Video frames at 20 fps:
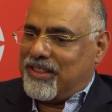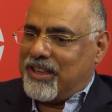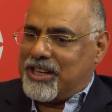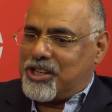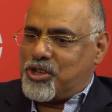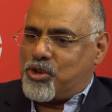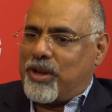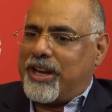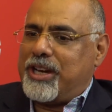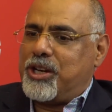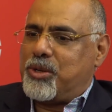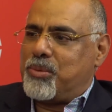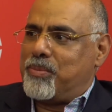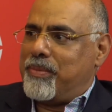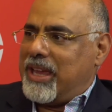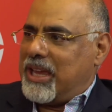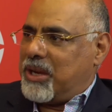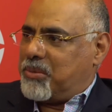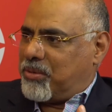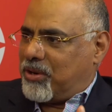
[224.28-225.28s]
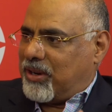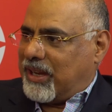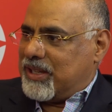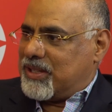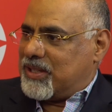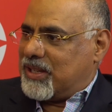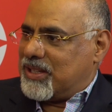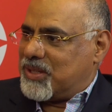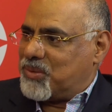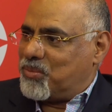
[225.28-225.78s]
They tried to make
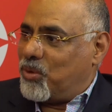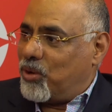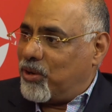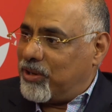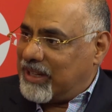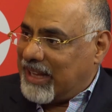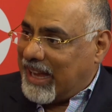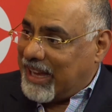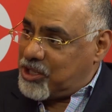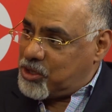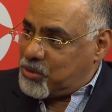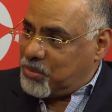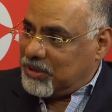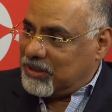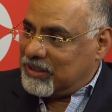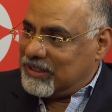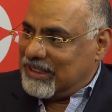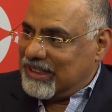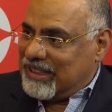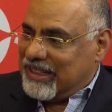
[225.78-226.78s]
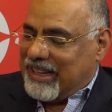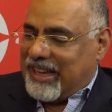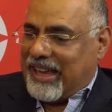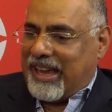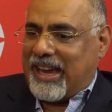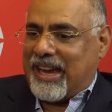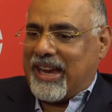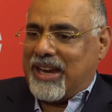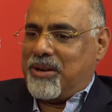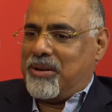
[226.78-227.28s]
Priceless more tangible
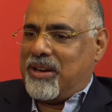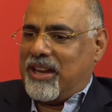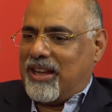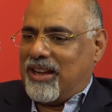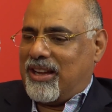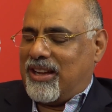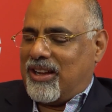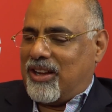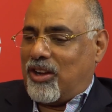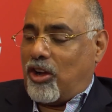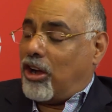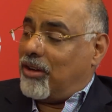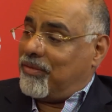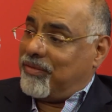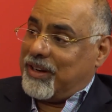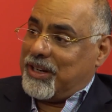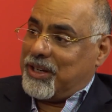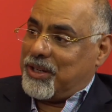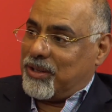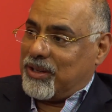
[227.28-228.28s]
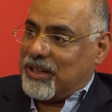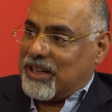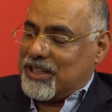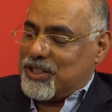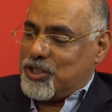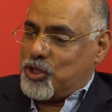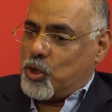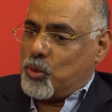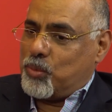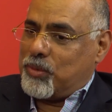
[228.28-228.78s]
and offer it to our
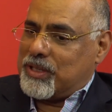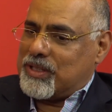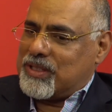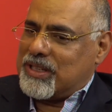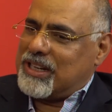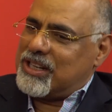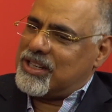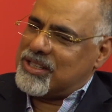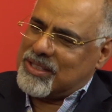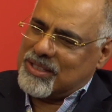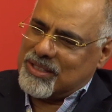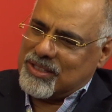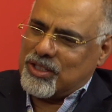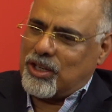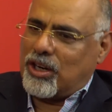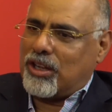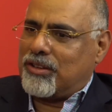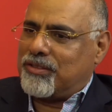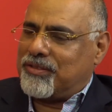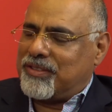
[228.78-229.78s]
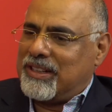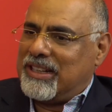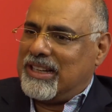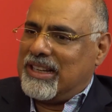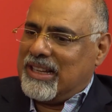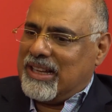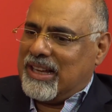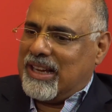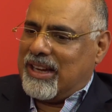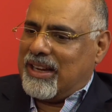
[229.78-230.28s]
consumers, and sort of
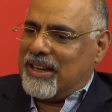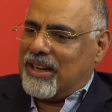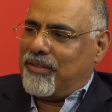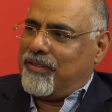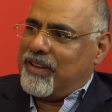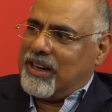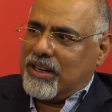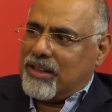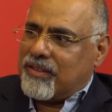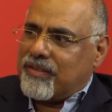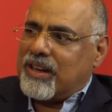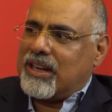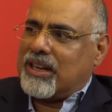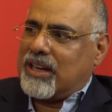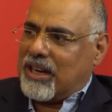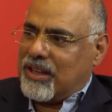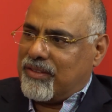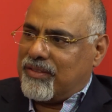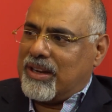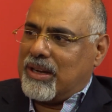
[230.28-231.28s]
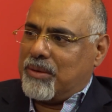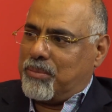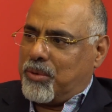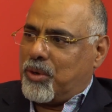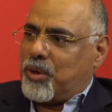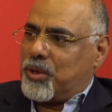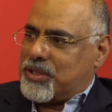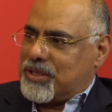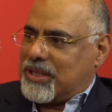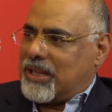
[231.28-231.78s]
a very different kind of an
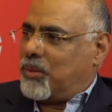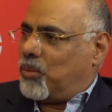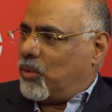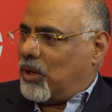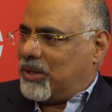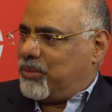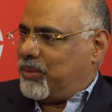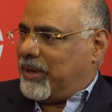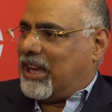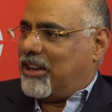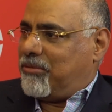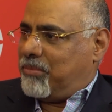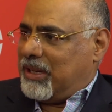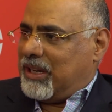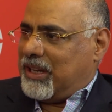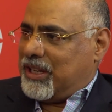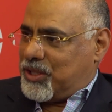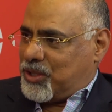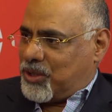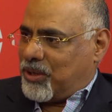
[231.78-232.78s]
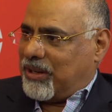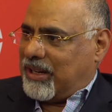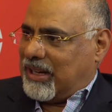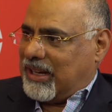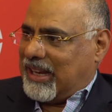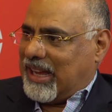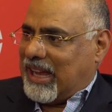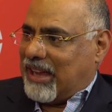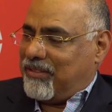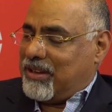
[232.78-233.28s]
approach than what we have been
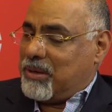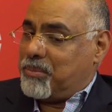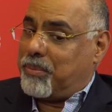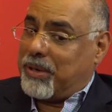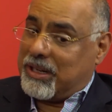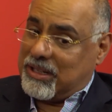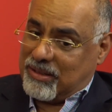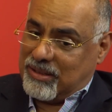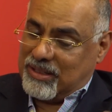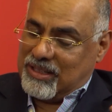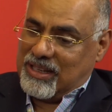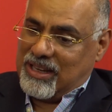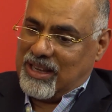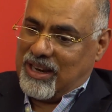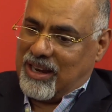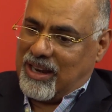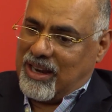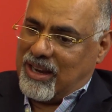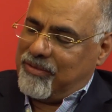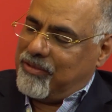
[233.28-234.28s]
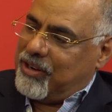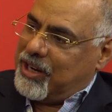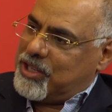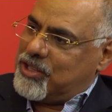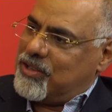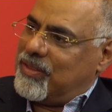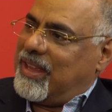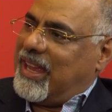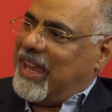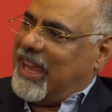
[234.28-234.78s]
historically having, but
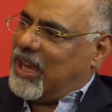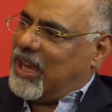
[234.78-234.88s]
leveraging